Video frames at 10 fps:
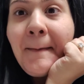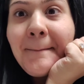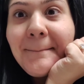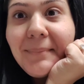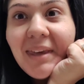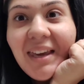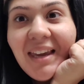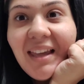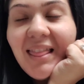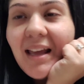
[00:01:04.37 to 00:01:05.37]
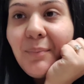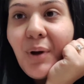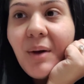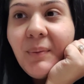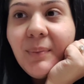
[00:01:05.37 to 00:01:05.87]
uh, me that
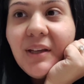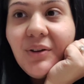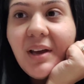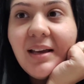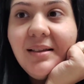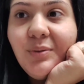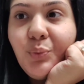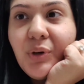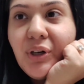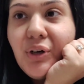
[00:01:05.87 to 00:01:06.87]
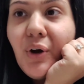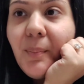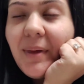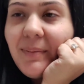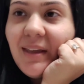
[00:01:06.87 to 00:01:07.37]
probably you guys want to
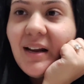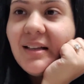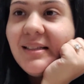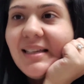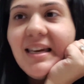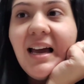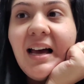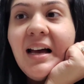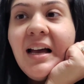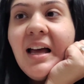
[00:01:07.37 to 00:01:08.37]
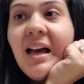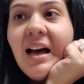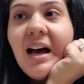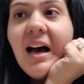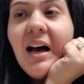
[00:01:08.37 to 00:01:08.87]
know maybe an idea
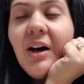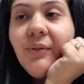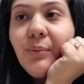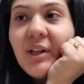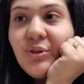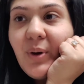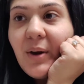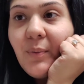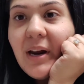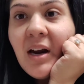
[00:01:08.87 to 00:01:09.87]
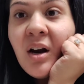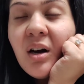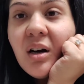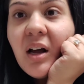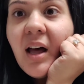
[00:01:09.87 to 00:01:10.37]
of what do I wear,
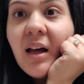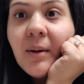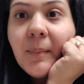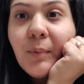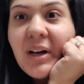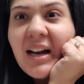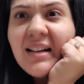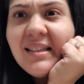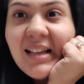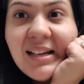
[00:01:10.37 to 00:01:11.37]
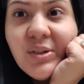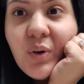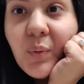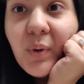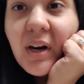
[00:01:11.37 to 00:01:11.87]
um, what kind of size
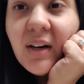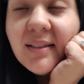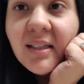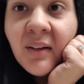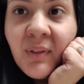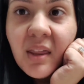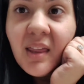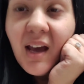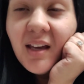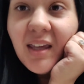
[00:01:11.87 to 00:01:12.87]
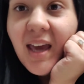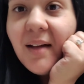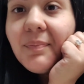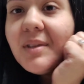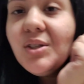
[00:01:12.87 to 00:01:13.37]
do I wear and stuff like that.
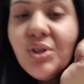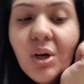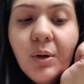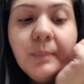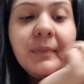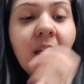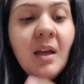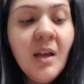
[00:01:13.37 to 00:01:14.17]
Yeah, so